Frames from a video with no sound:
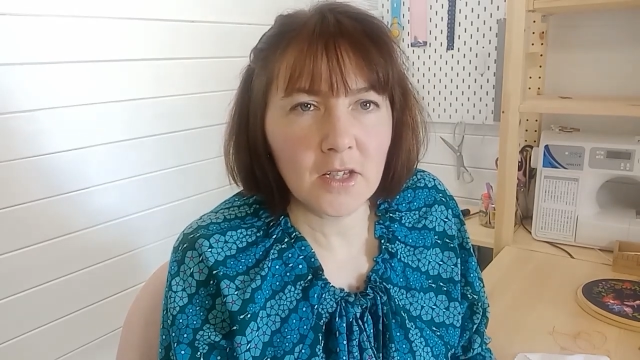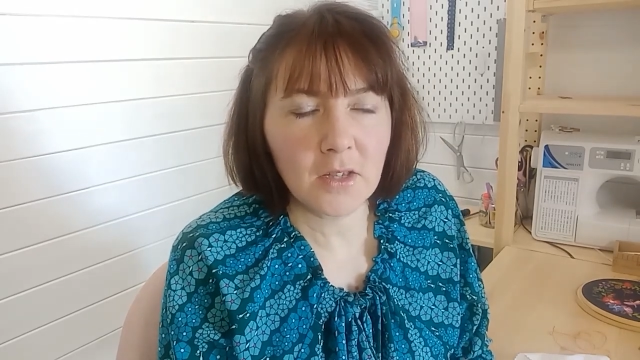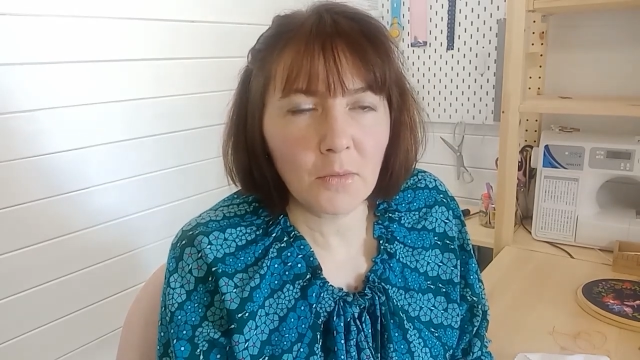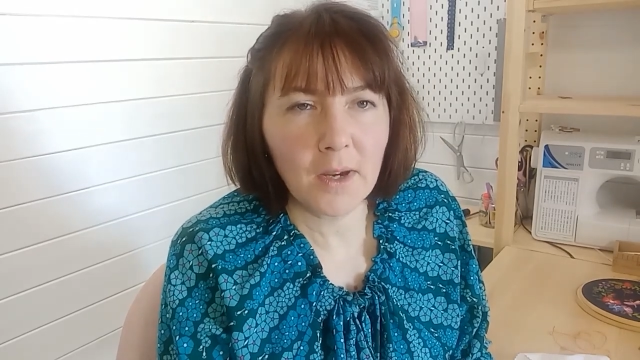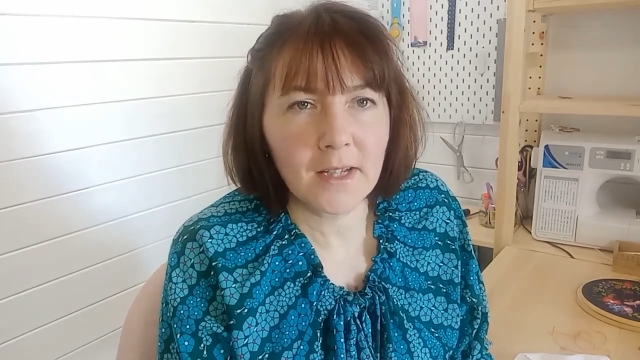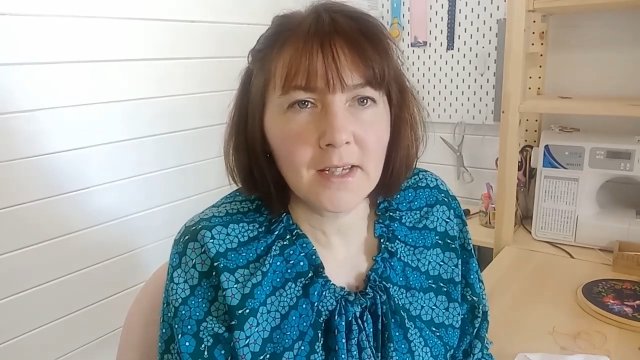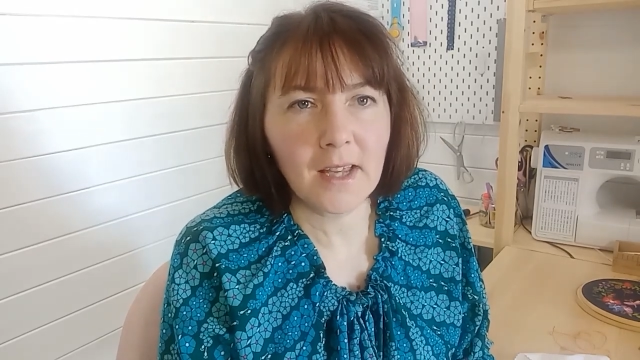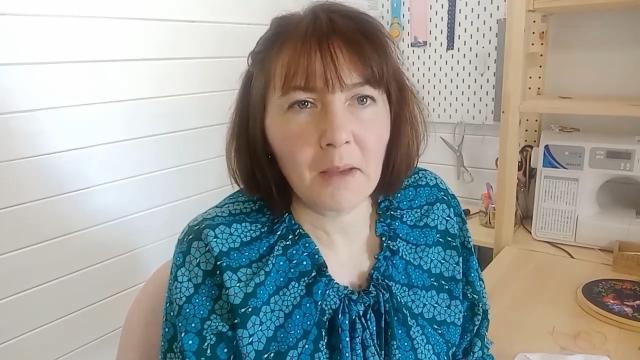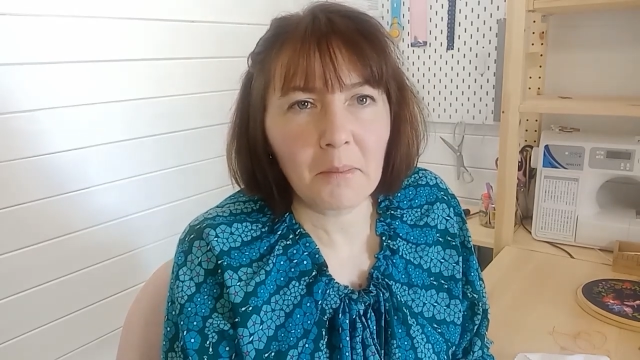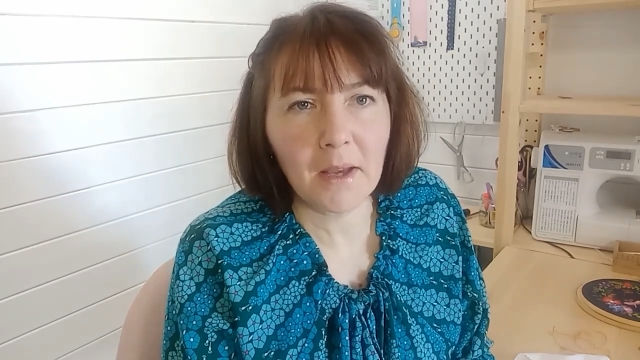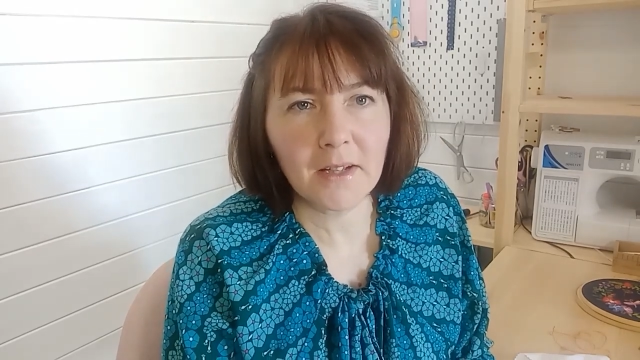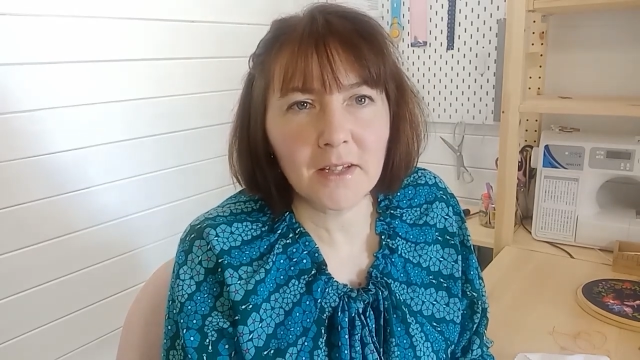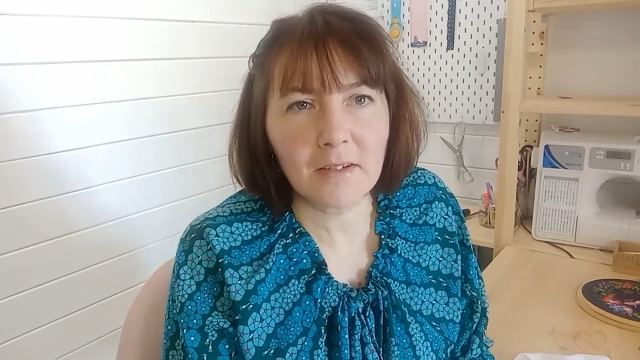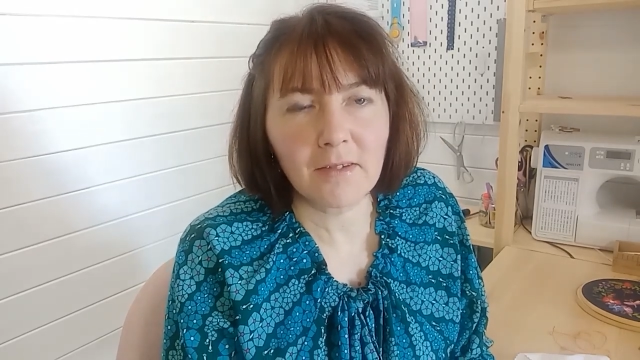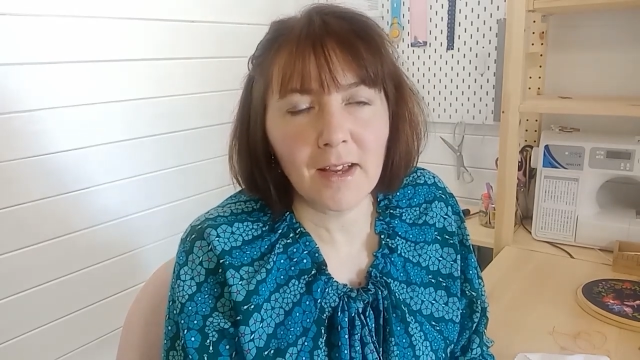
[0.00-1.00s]
the way to get
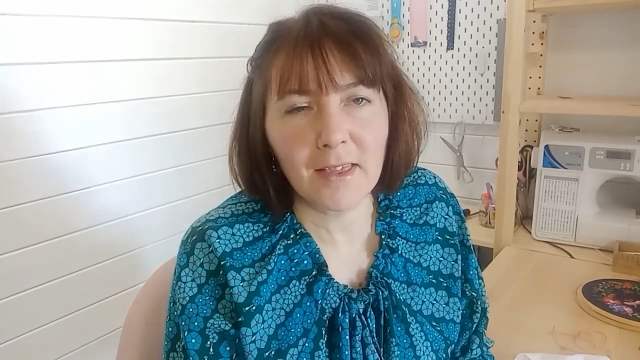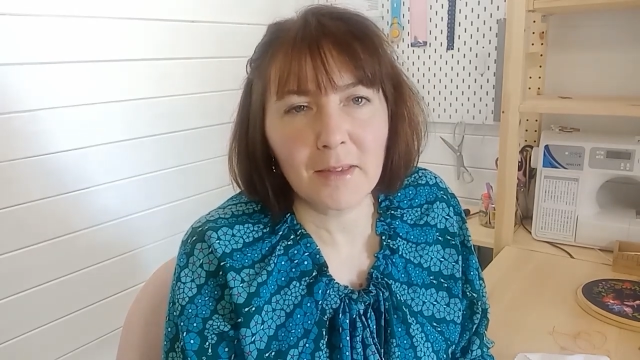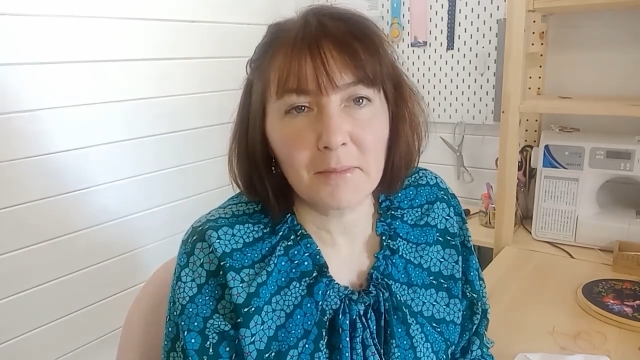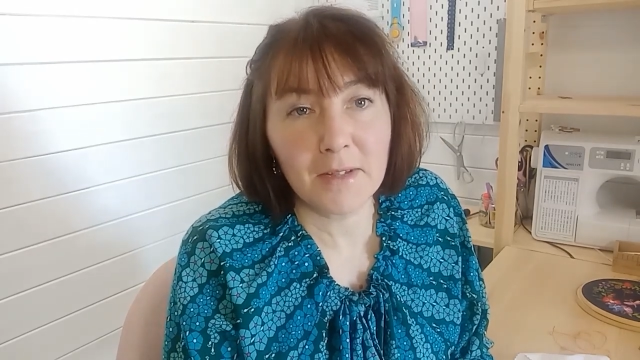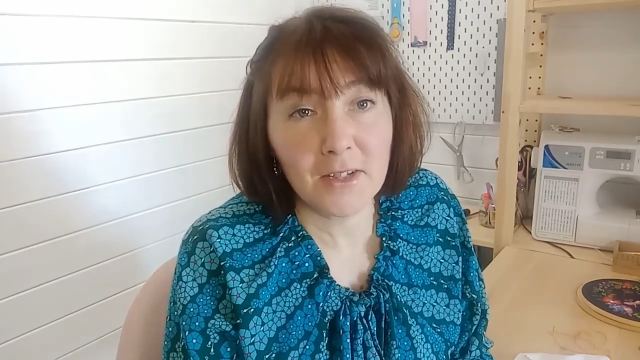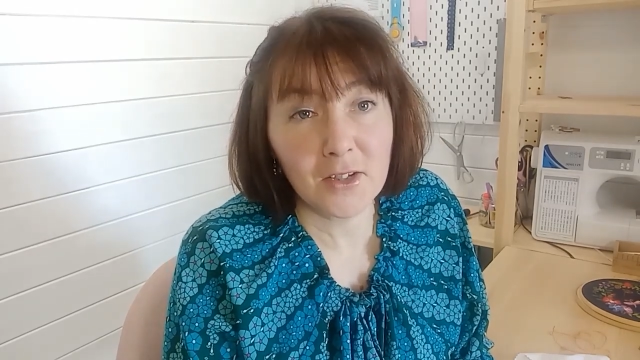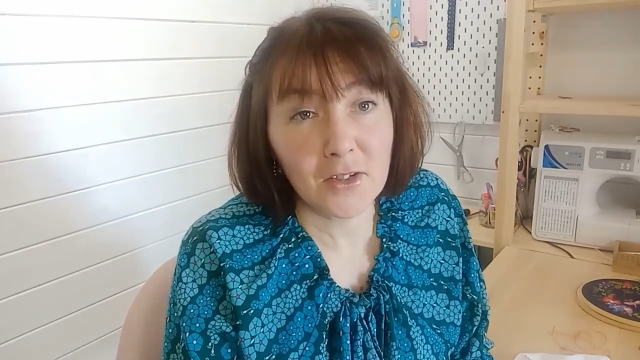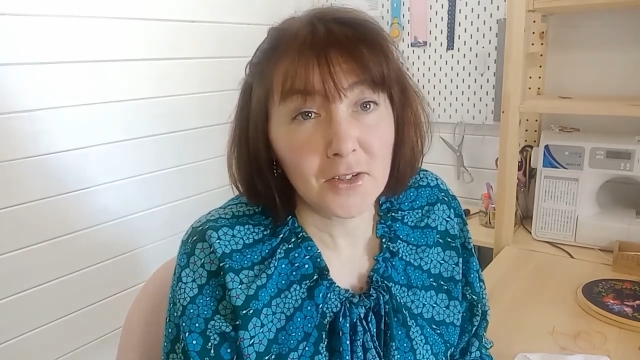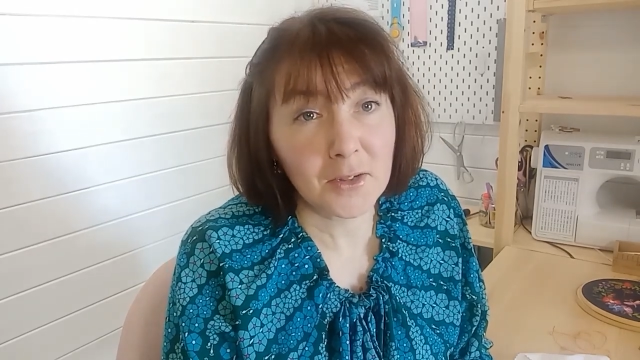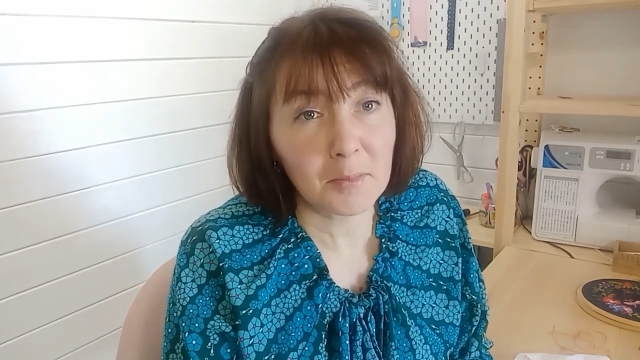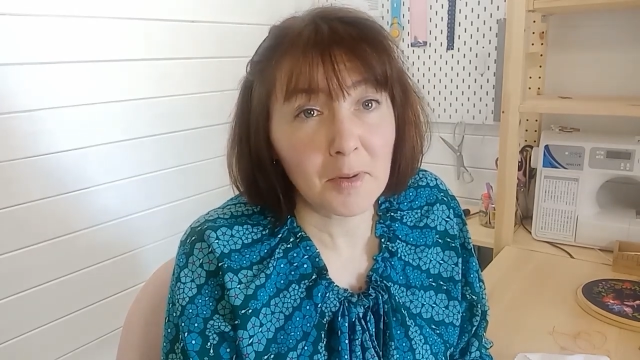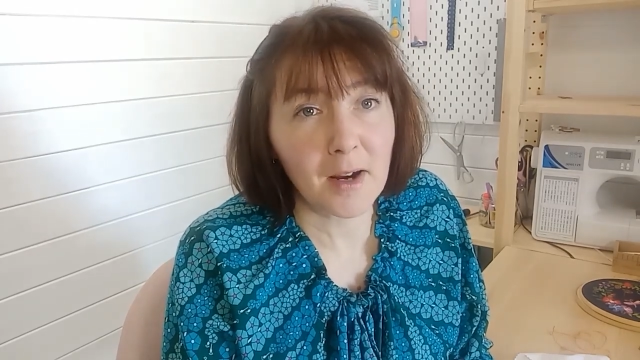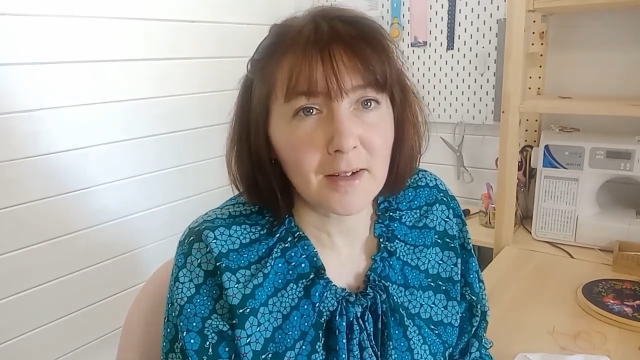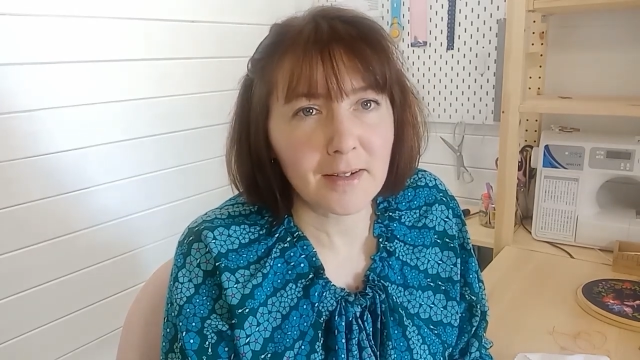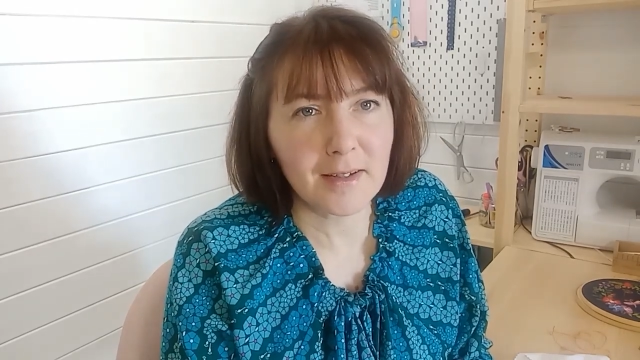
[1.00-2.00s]
better at them is just to
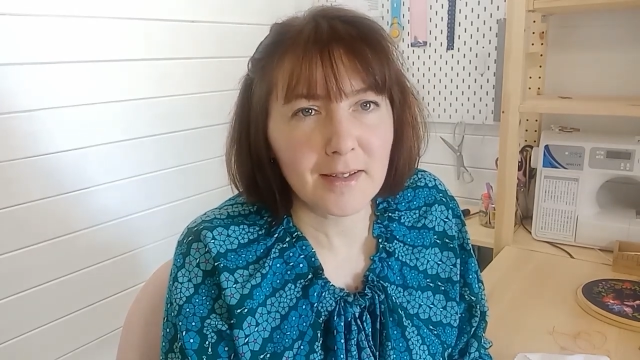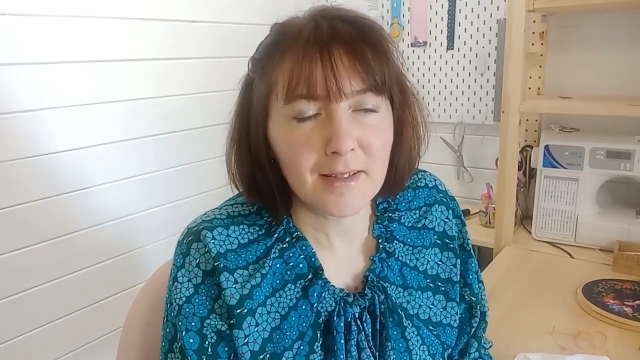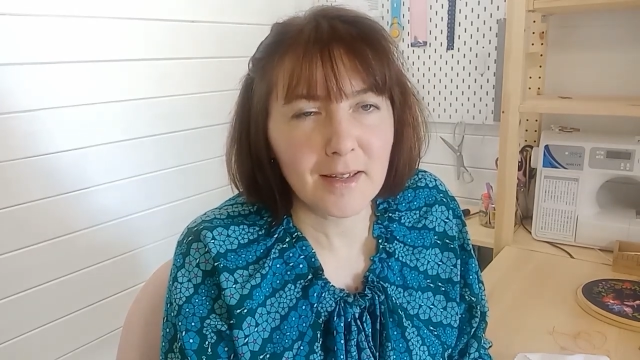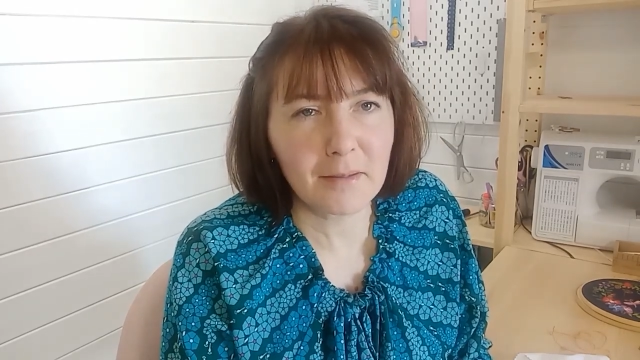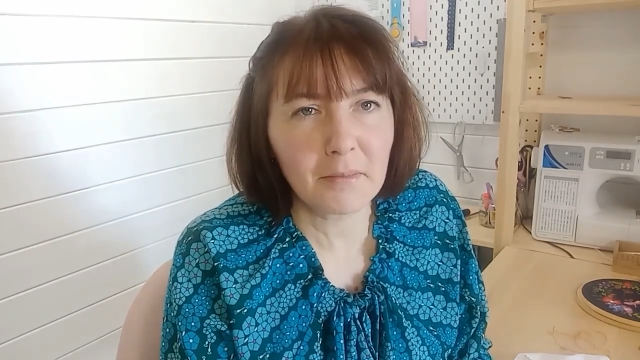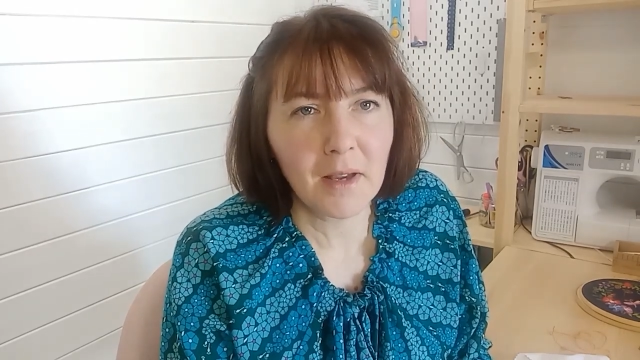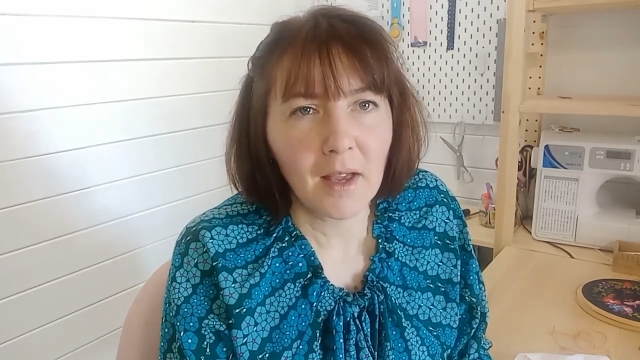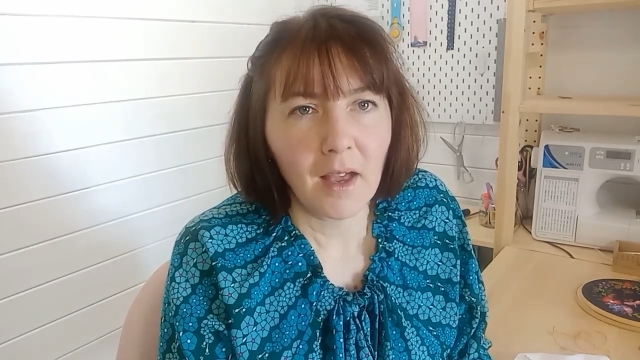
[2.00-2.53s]
practice them.